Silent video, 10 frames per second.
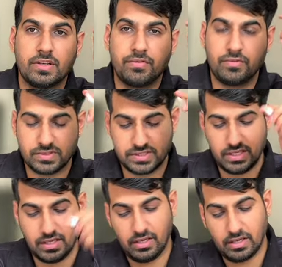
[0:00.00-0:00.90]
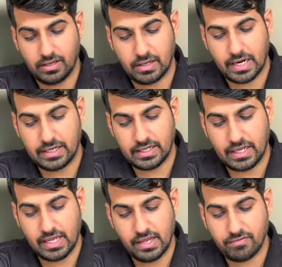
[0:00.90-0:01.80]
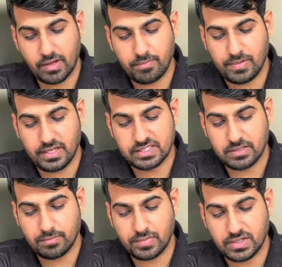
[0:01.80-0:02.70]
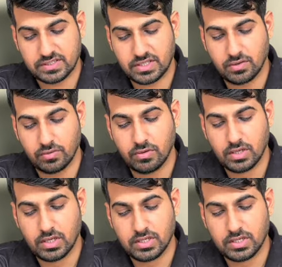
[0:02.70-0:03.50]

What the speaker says: If you see at A, if I place a plus q,